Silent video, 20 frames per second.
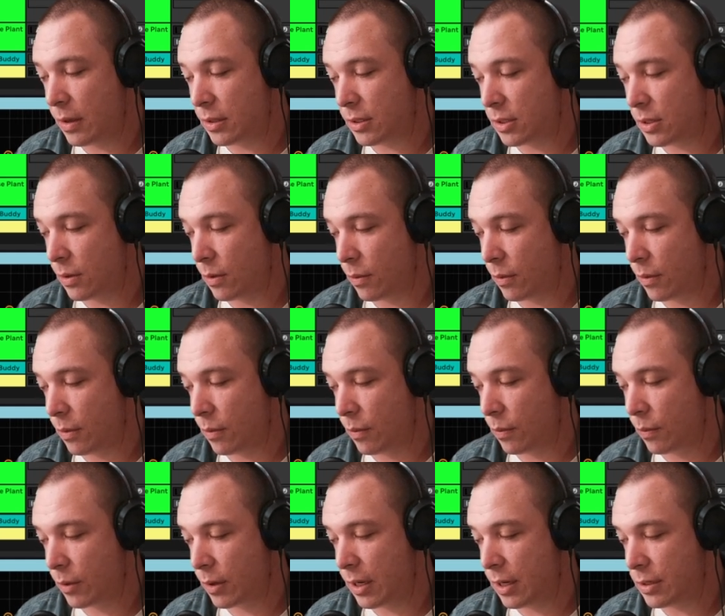So
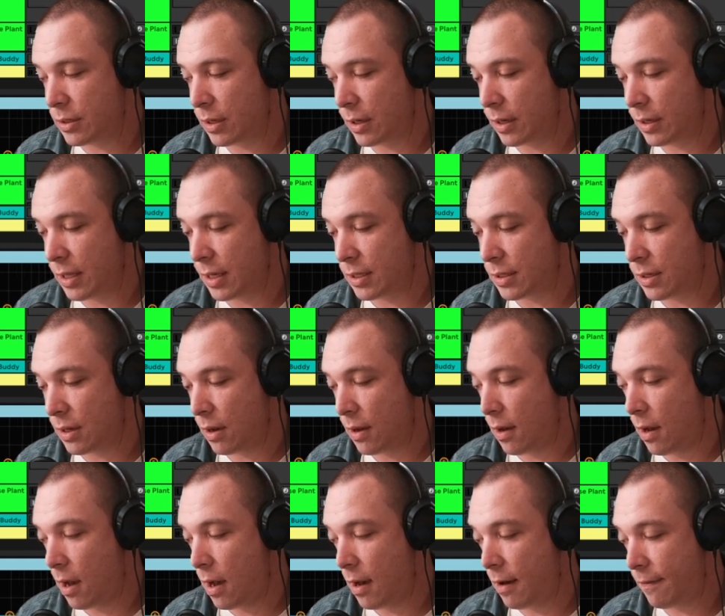we're gonna turn this
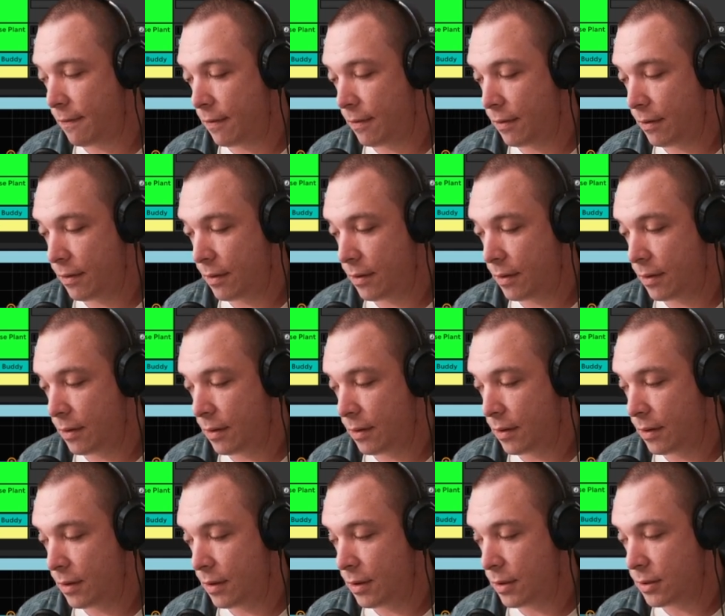off.
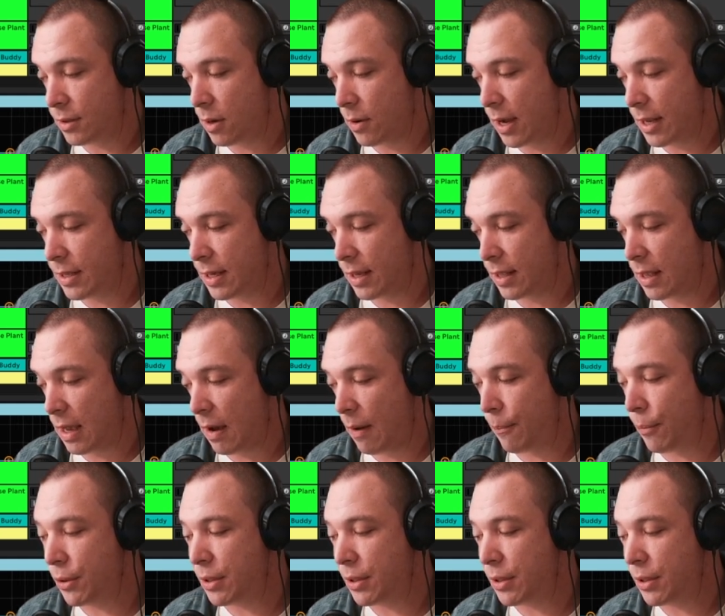No, I put